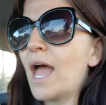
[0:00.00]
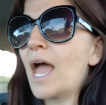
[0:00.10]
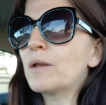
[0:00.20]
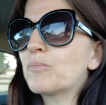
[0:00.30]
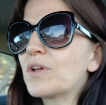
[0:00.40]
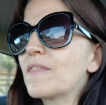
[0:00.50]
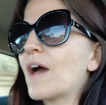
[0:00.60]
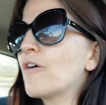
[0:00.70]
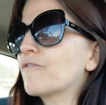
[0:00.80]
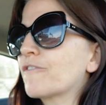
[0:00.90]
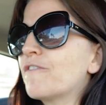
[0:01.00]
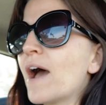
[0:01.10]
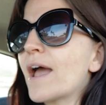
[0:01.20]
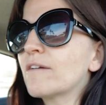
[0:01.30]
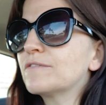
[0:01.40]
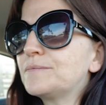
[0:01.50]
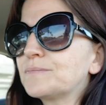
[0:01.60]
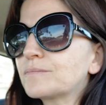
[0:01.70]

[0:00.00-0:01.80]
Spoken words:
and breathe out for 5.